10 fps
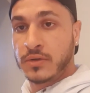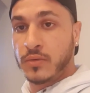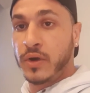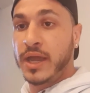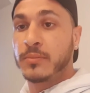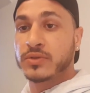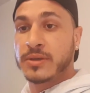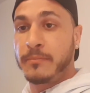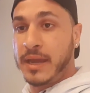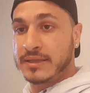we're able
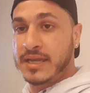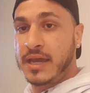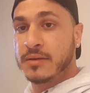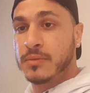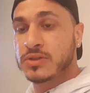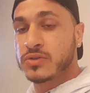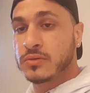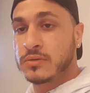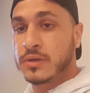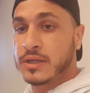to maintain a
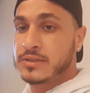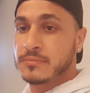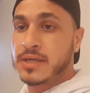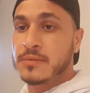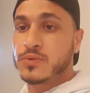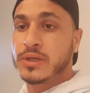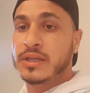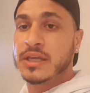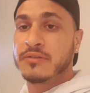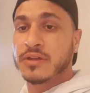muscle, and sometimes we
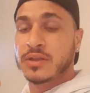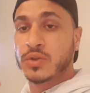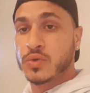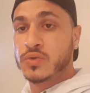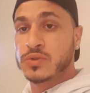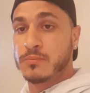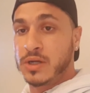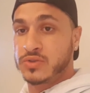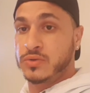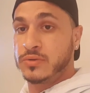could even lose
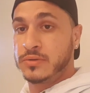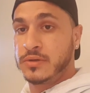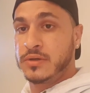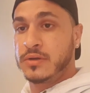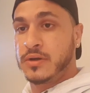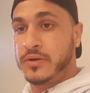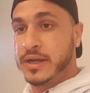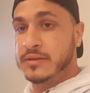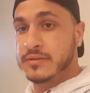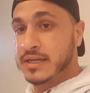muscle. All
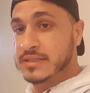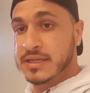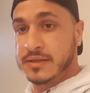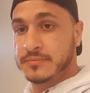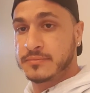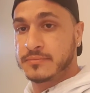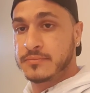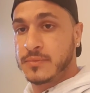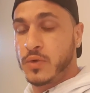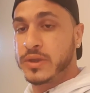right, that's it.
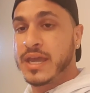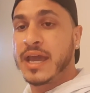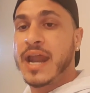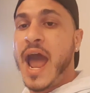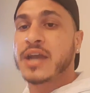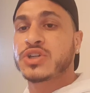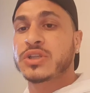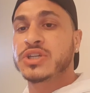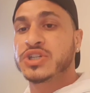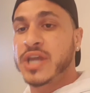We can't
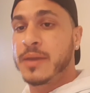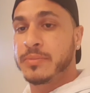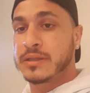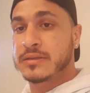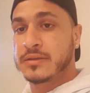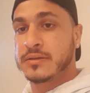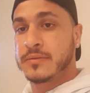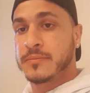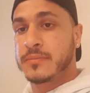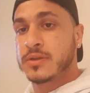actually shape it.
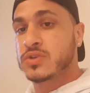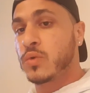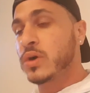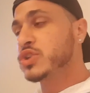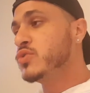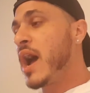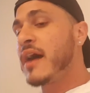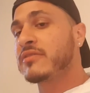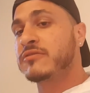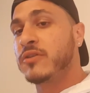So what you
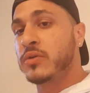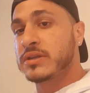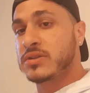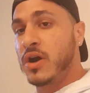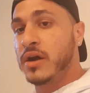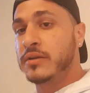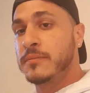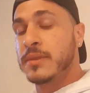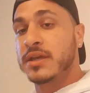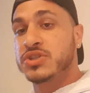have to focus on
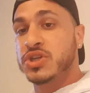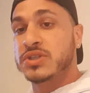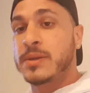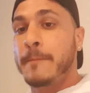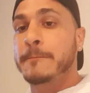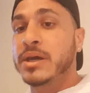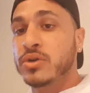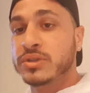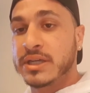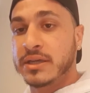is just
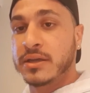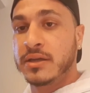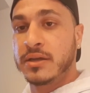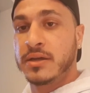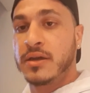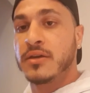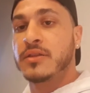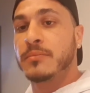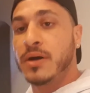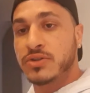building
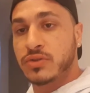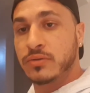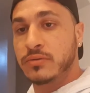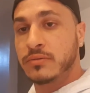the muscle.